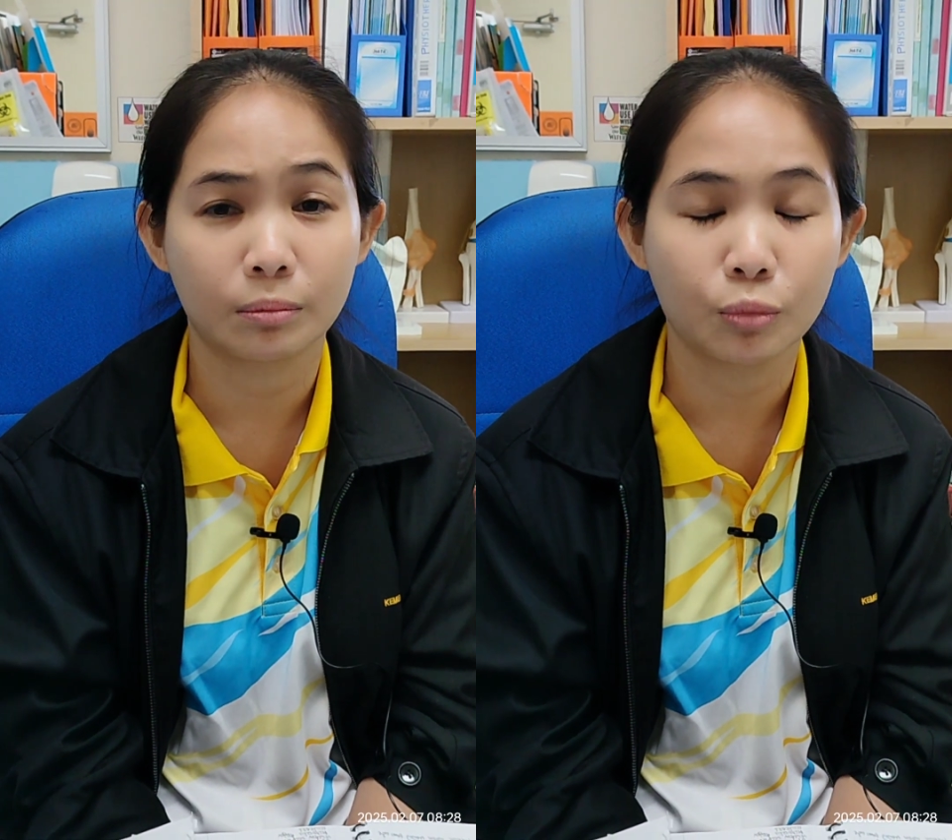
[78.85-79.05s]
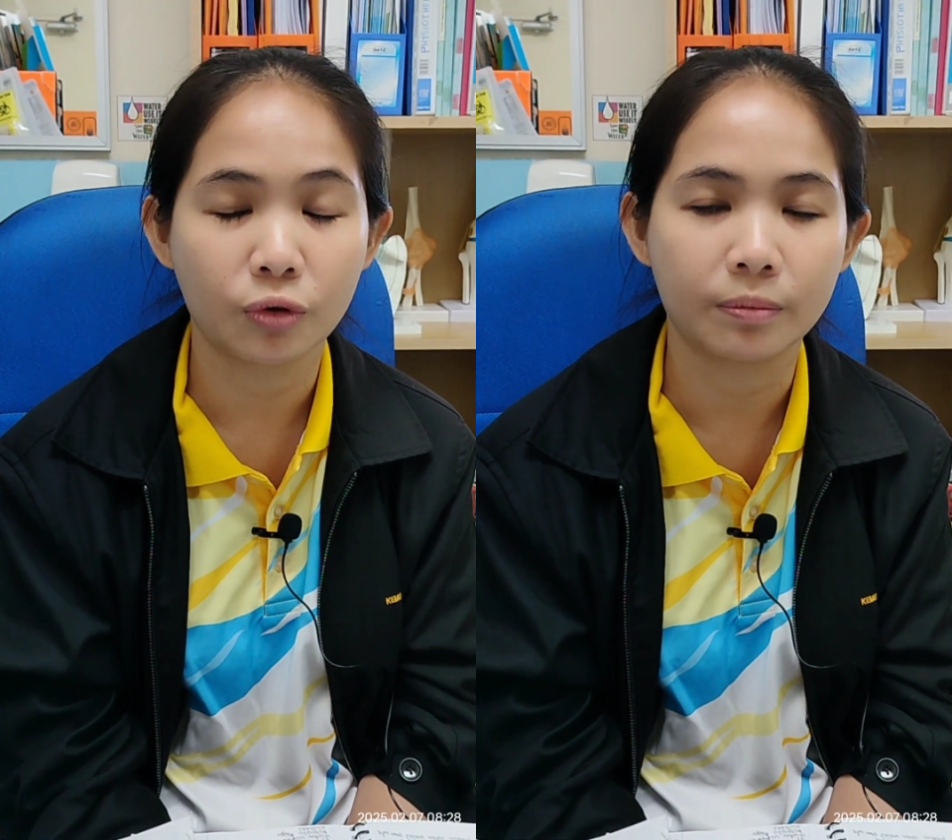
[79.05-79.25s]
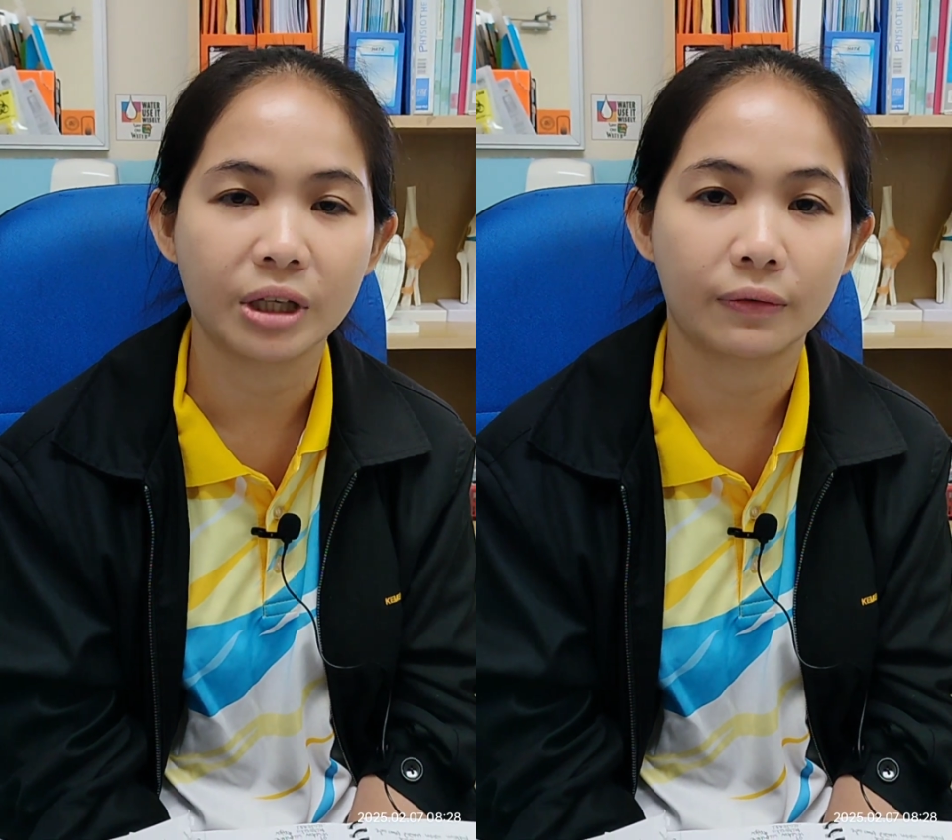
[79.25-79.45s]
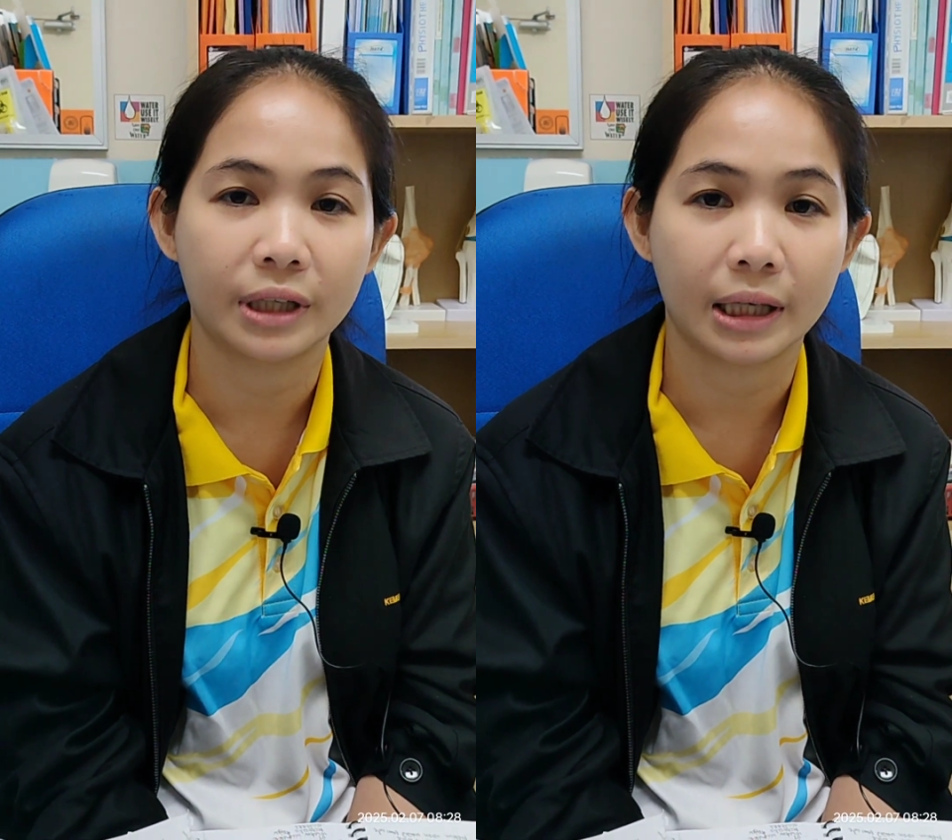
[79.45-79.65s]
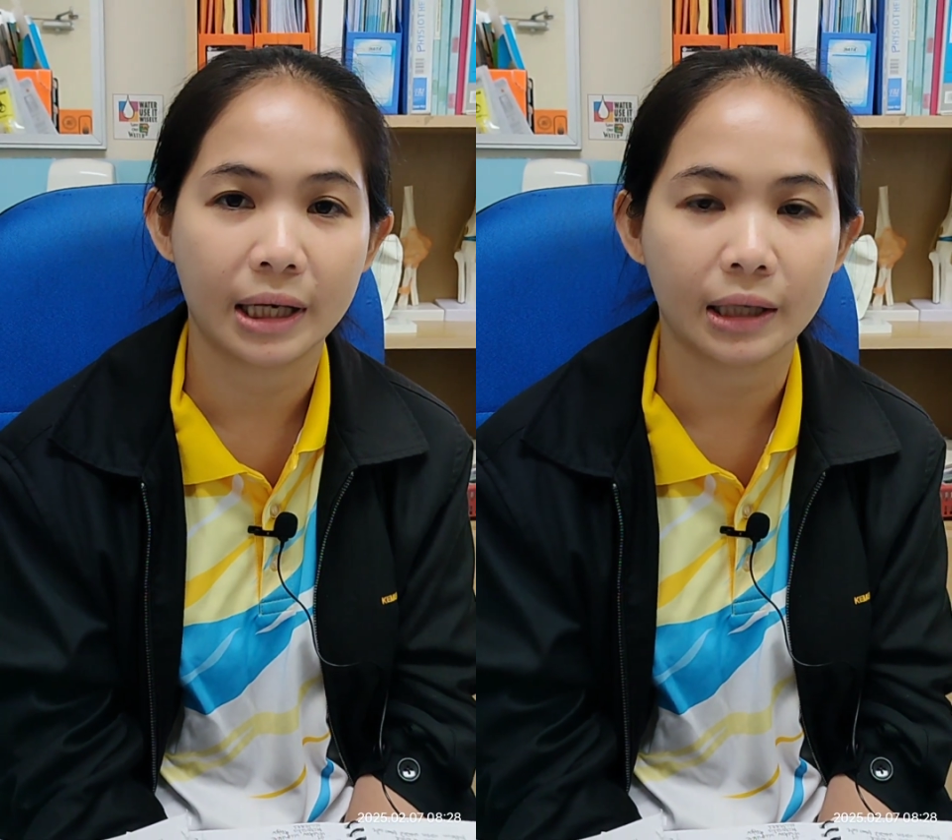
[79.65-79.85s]
movement of
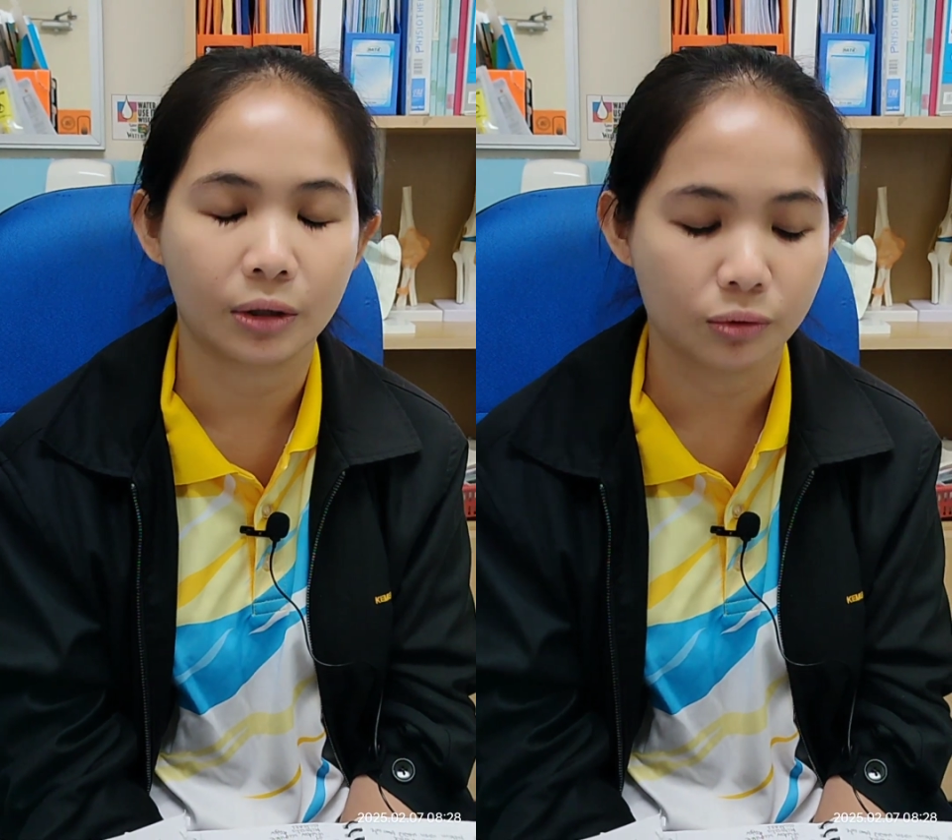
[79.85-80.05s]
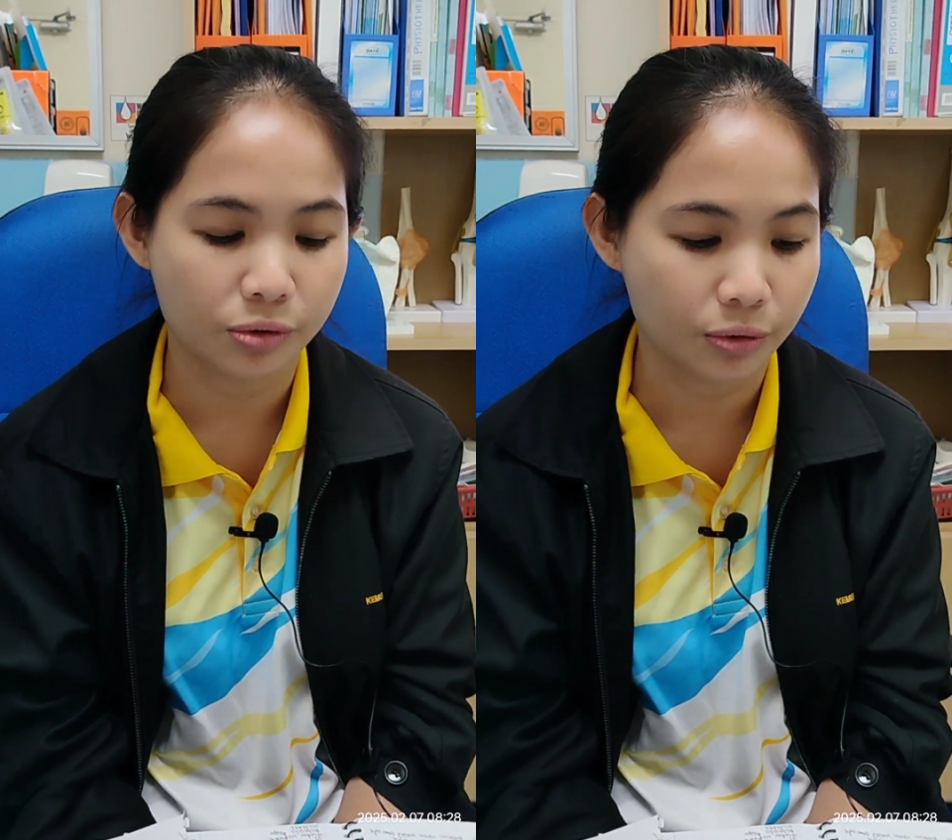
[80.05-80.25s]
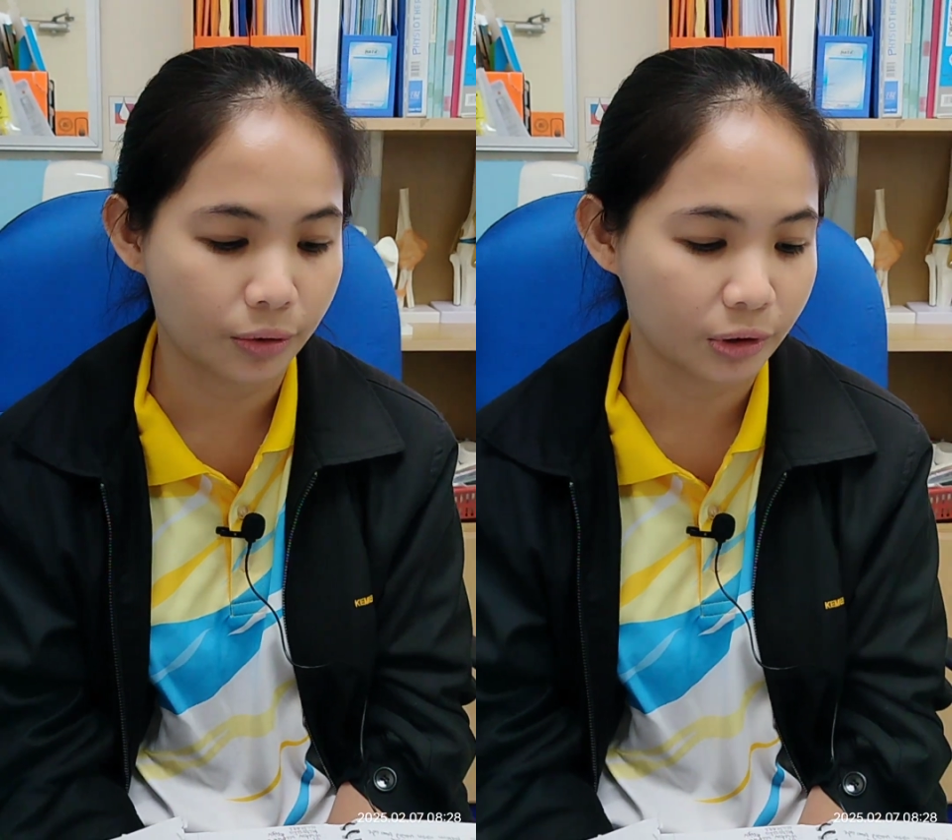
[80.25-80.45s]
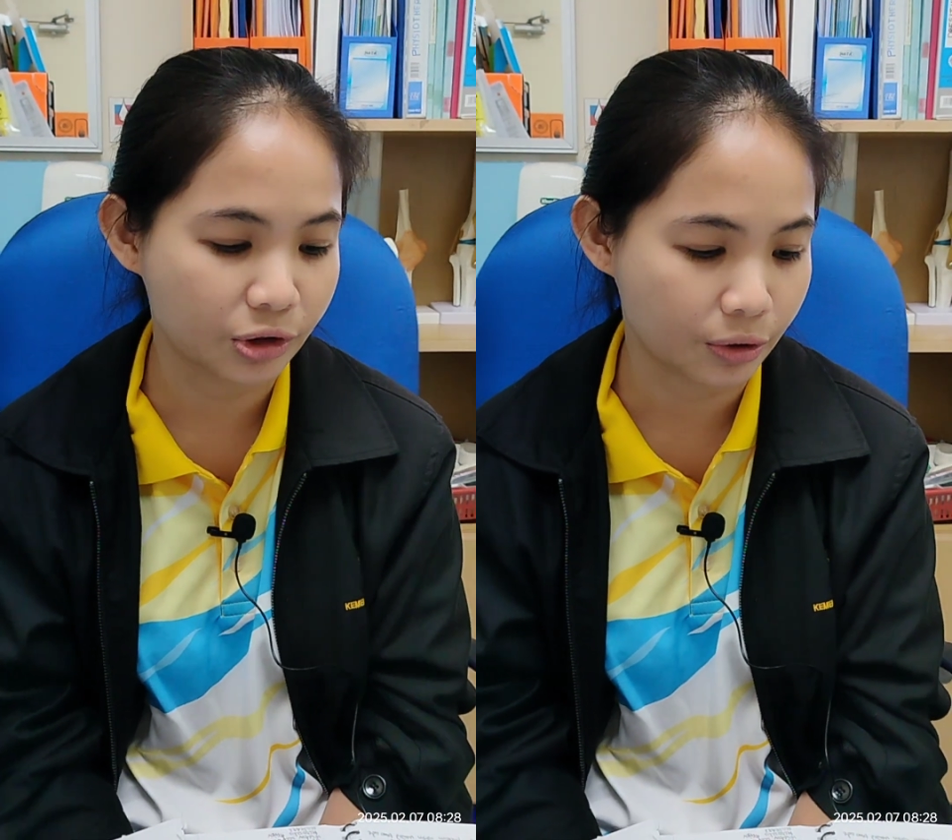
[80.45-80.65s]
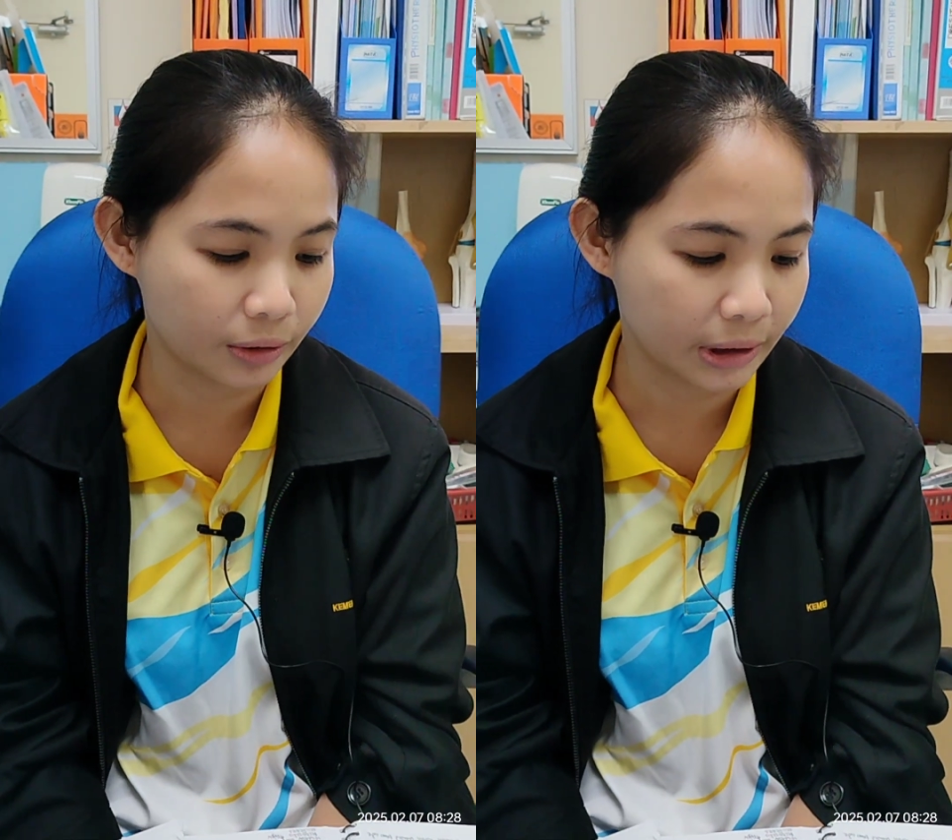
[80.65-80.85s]
the neck and also
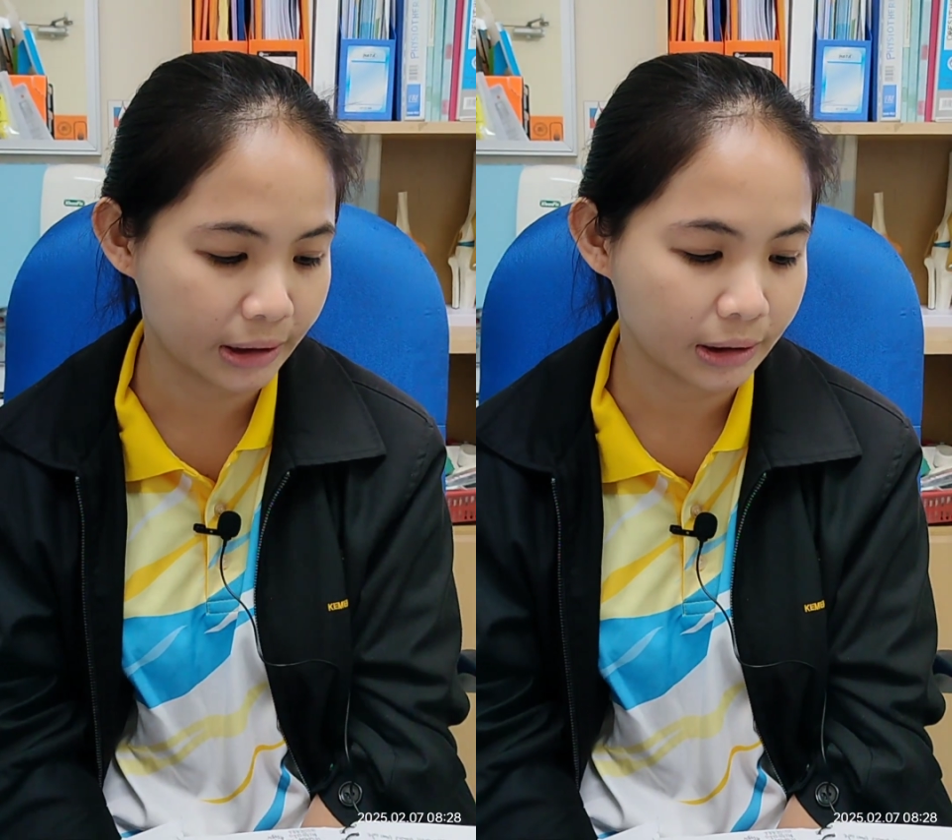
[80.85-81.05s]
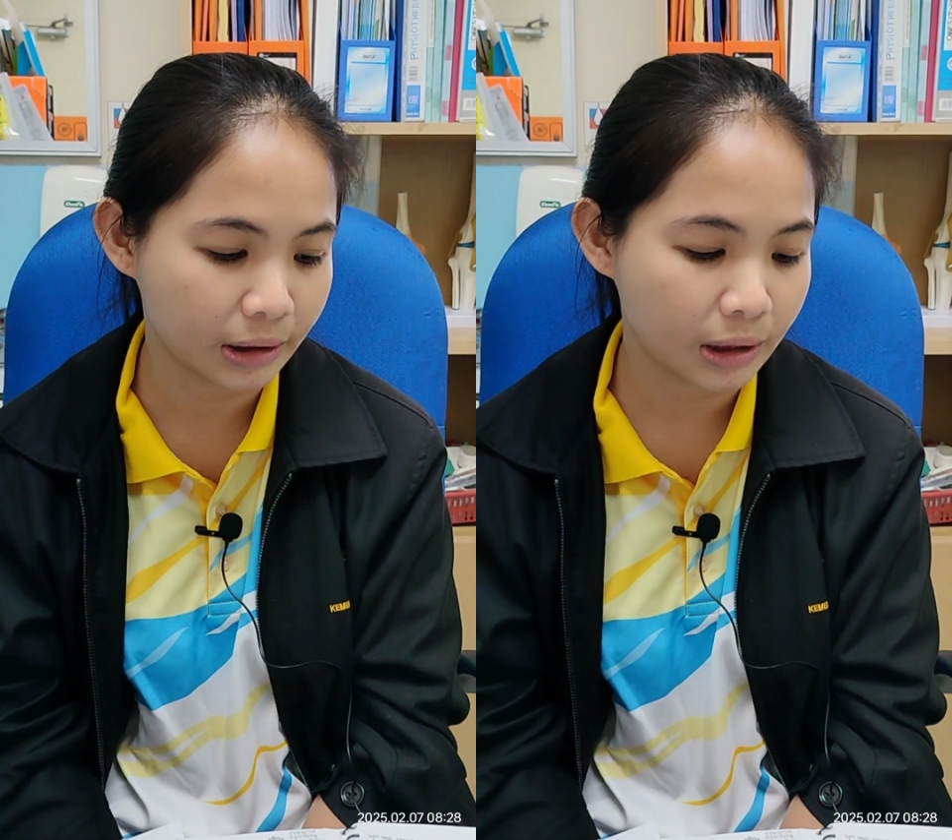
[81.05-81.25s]
shoulder.